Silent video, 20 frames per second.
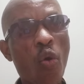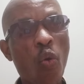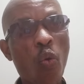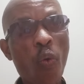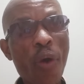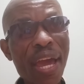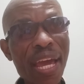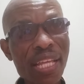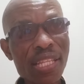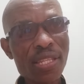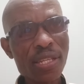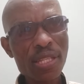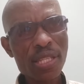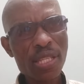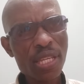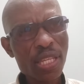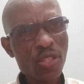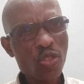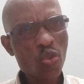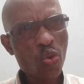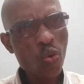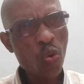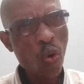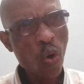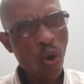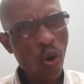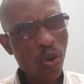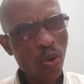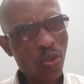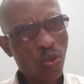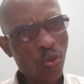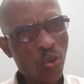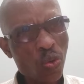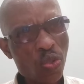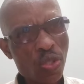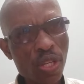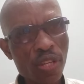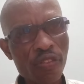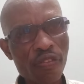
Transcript: Where did he do all those